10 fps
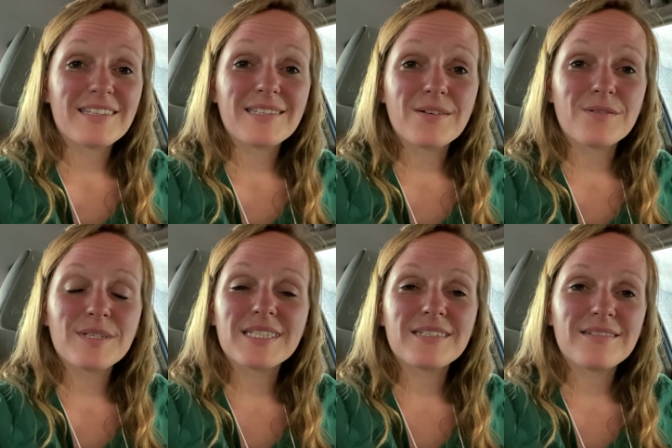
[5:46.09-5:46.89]
So it
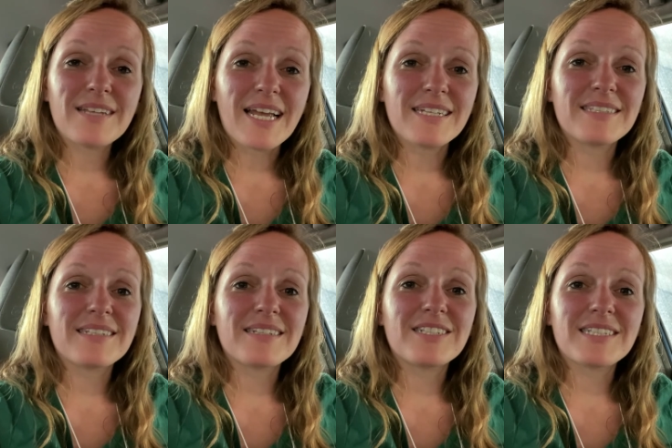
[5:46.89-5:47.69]
was nice
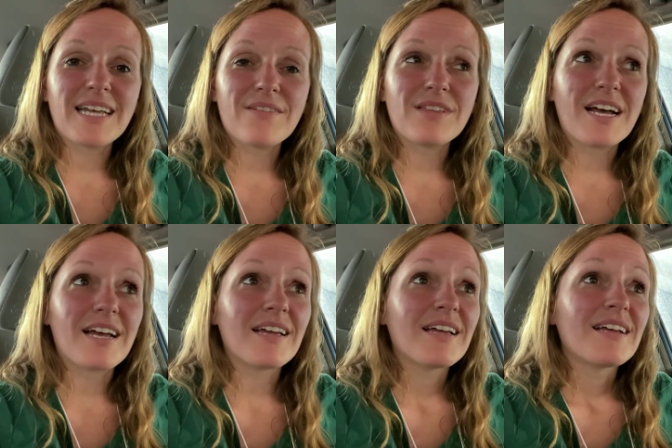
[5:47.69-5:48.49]
to just have that